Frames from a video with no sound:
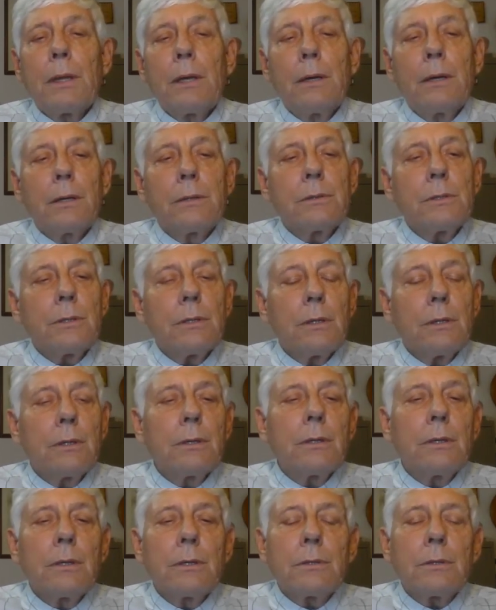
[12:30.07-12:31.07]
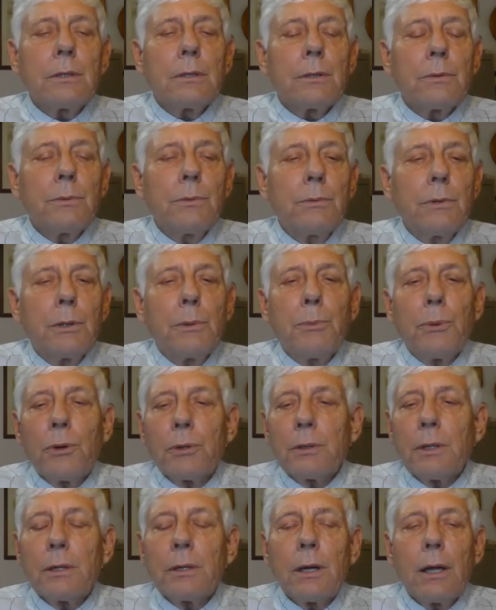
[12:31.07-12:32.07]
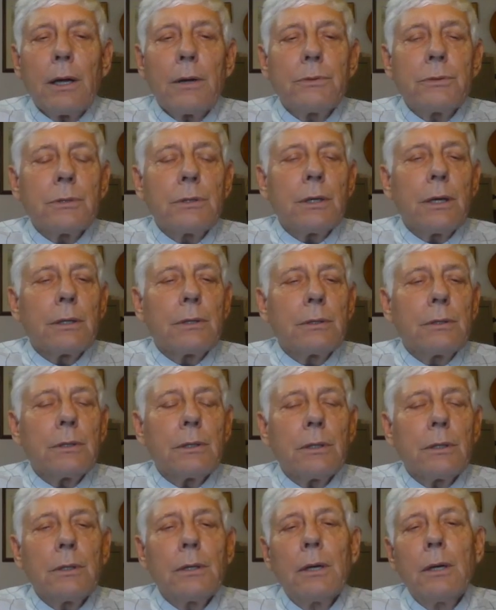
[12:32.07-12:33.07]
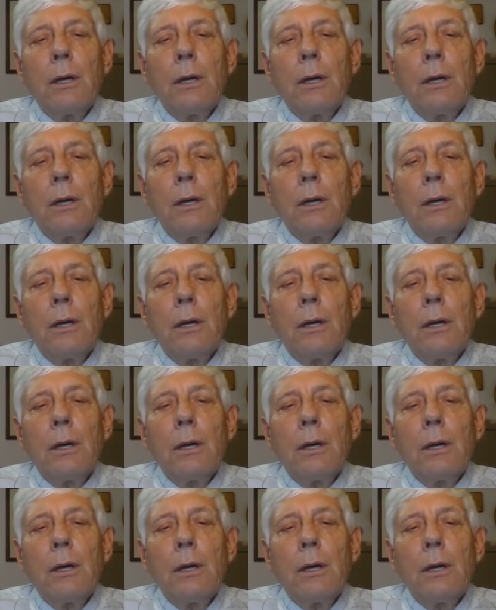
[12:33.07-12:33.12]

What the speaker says: it's very important in our lives that